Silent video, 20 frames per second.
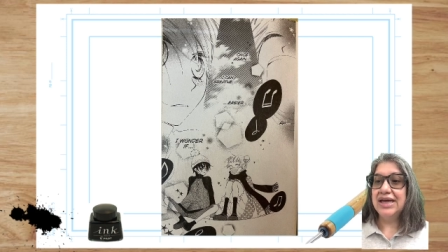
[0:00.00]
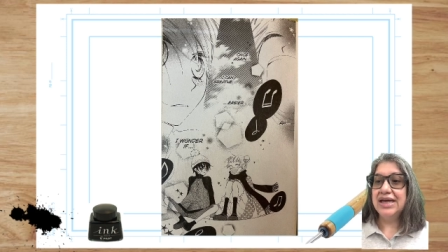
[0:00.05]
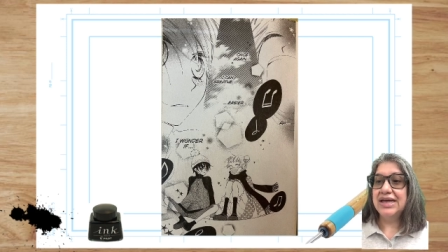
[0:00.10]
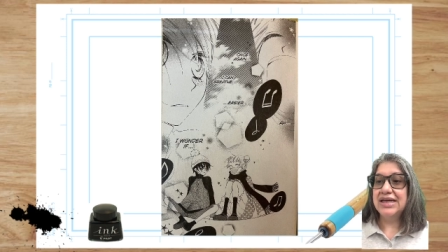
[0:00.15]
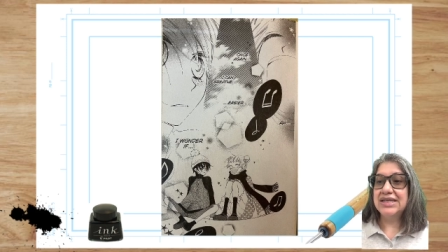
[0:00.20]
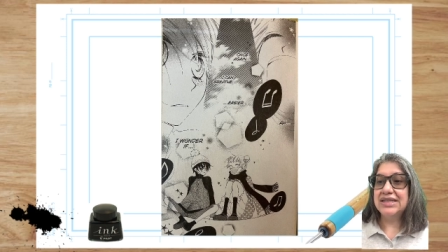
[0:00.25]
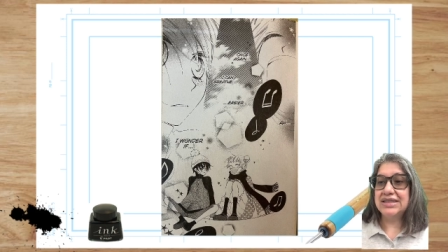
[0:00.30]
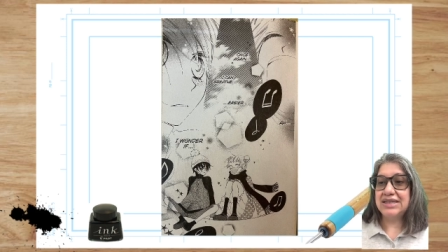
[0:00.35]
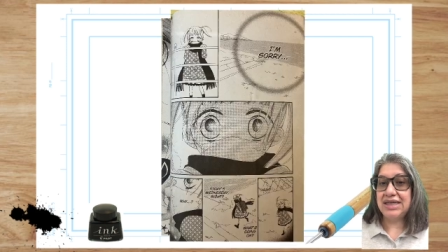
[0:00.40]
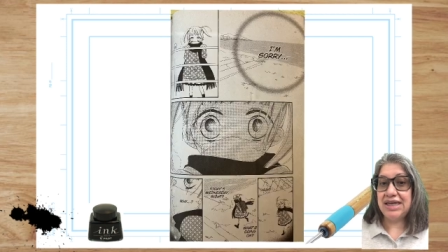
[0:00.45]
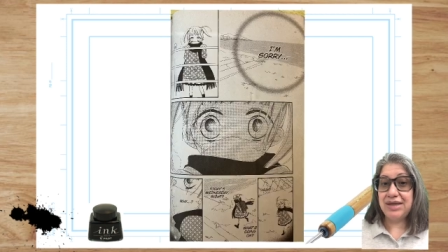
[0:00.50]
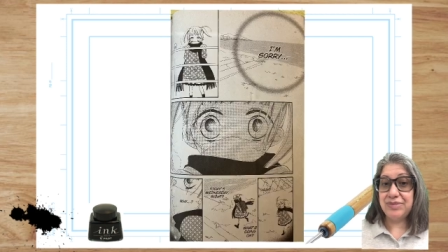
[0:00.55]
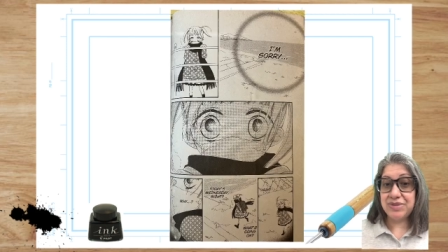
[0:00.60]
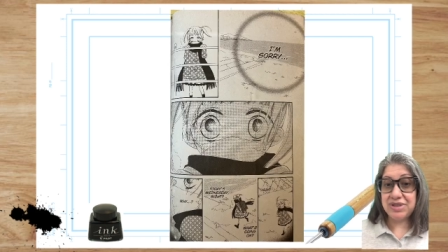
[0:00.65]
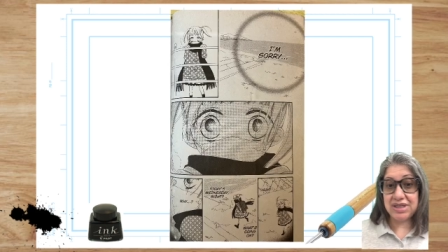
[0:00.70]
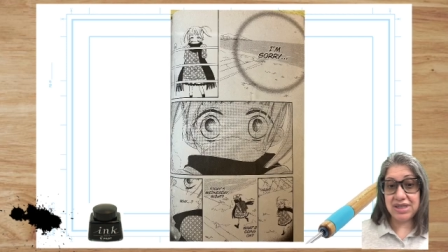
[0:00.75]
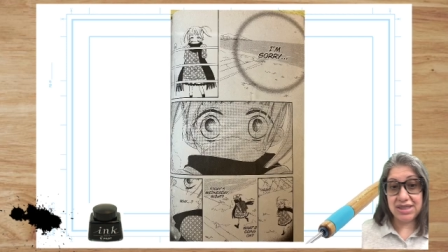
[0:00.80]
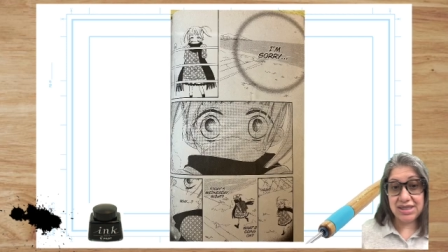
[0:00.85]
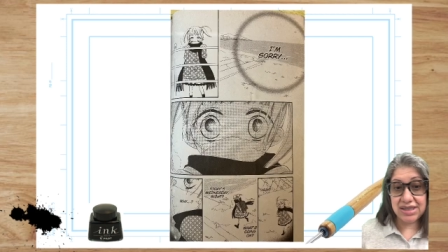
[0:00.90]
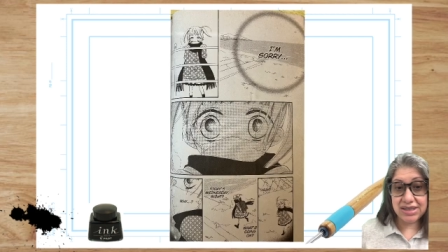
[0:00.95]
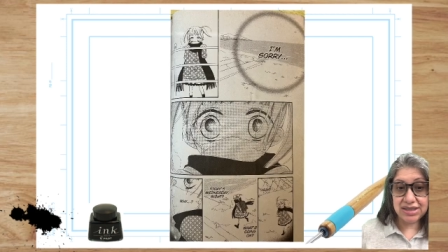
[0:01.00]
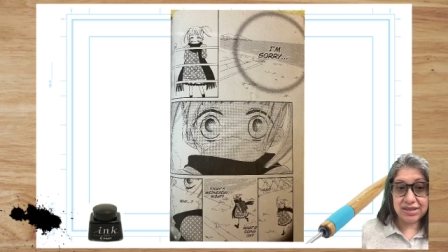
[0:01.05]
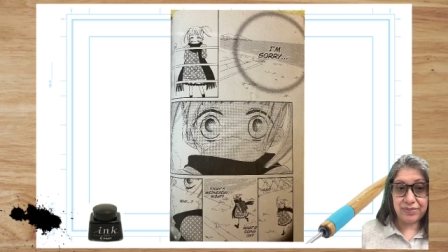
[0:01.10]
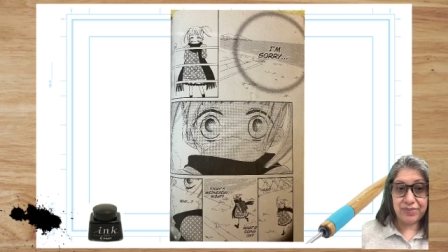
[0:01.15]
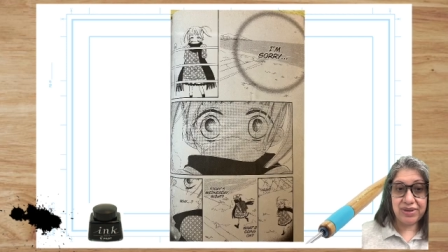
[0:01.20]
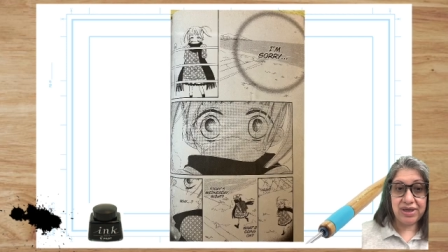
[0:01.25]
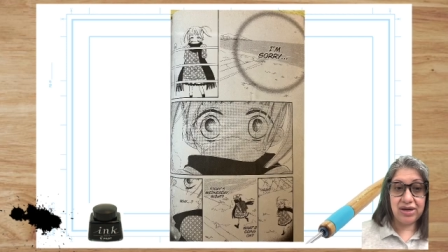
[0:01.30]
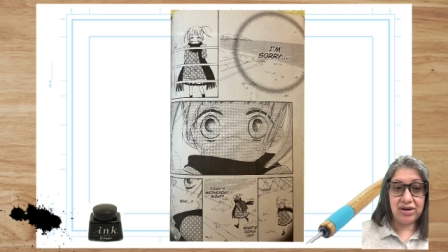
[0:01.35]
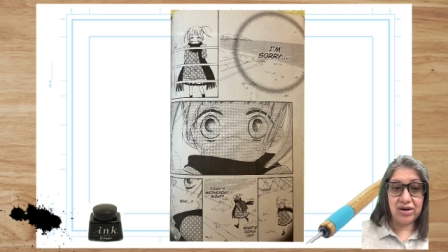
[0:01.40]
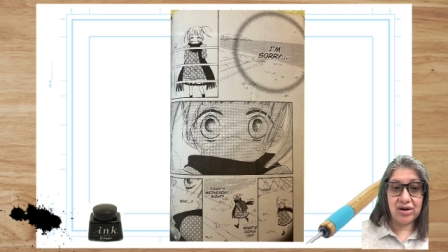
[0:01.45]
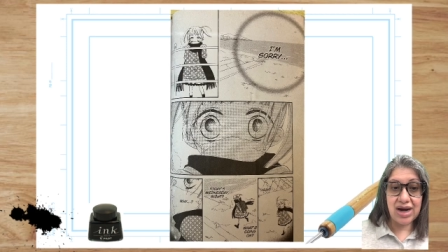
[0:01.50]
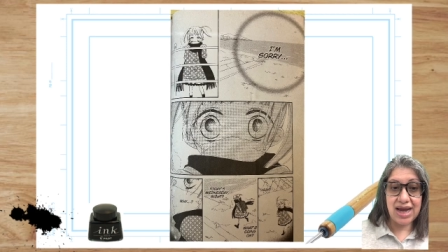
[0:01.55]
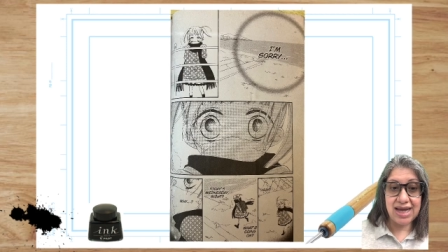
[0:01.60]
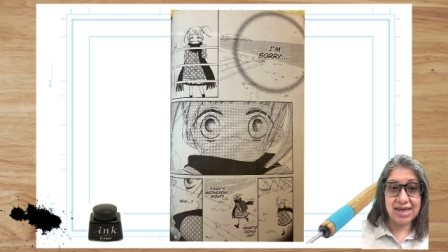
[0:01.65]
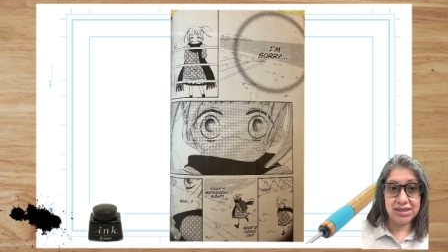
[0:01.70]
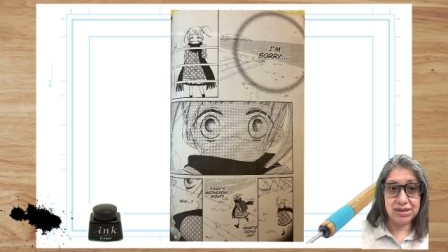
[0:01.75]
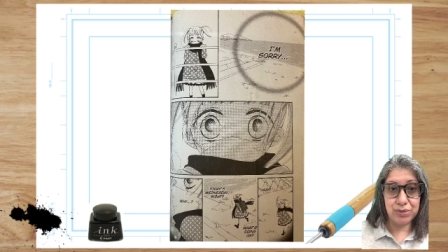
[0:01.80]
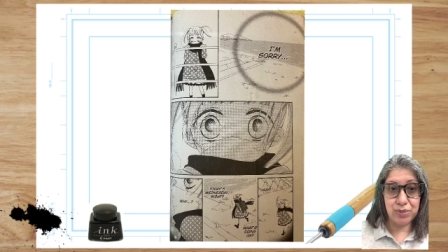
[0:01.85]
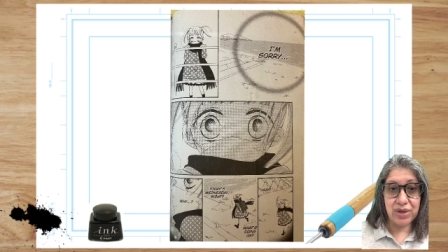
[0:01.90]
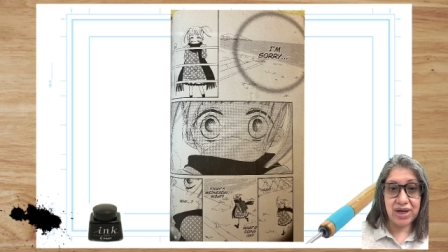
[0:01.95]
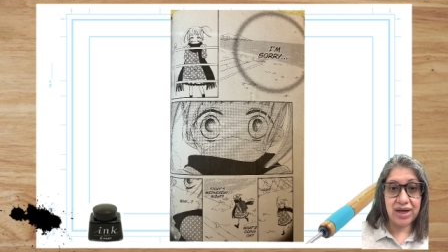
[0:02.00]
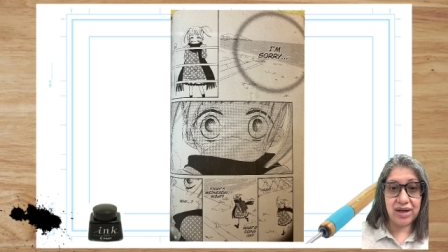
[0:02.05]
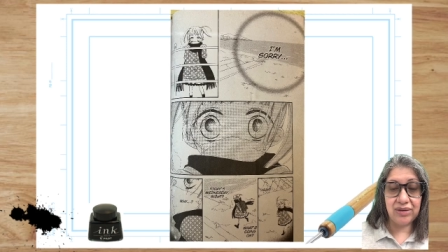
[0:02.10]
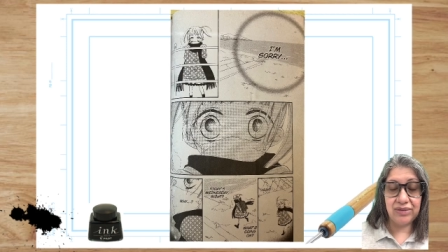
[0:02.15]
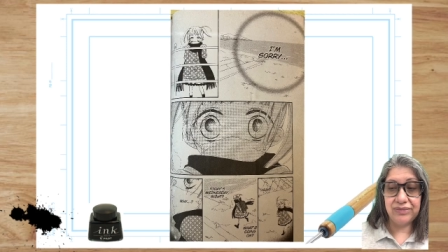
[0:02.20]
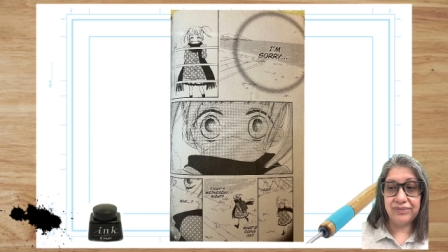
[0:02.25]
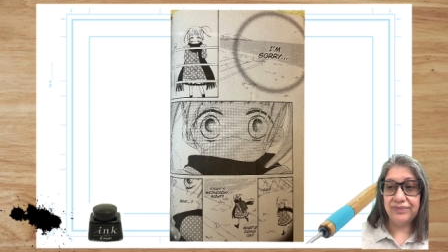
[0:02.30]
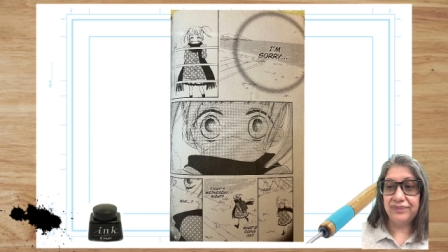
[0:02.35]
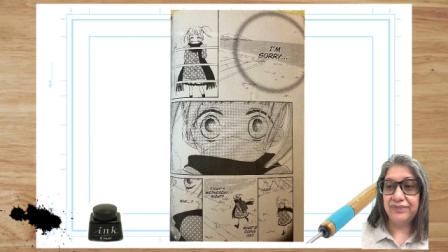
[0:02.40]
seems to disappear as well.